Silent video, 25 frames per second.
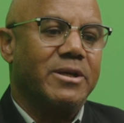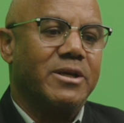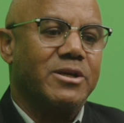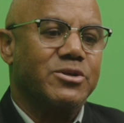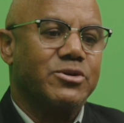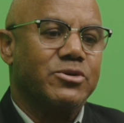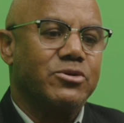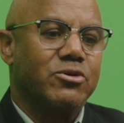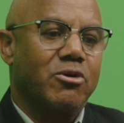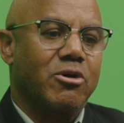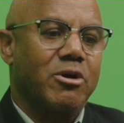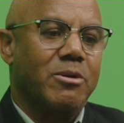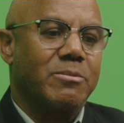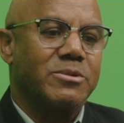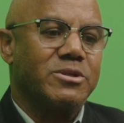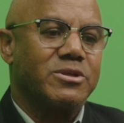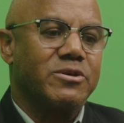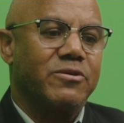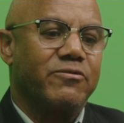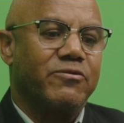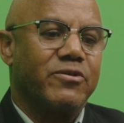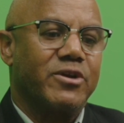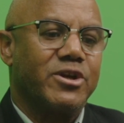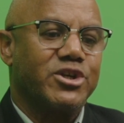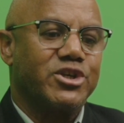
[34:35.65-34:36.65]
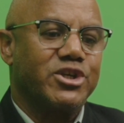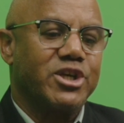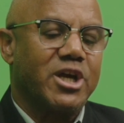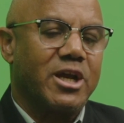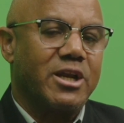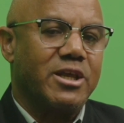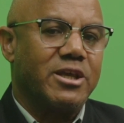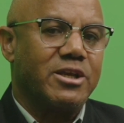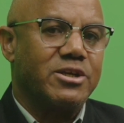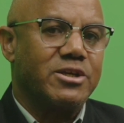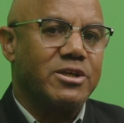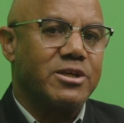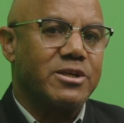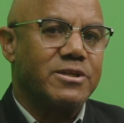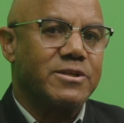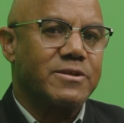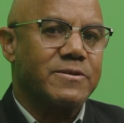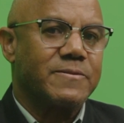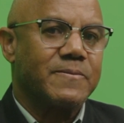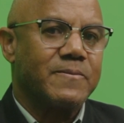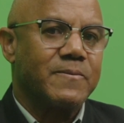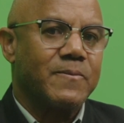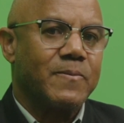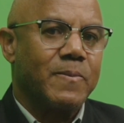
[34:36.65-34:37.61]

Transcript: and so comes different challenges.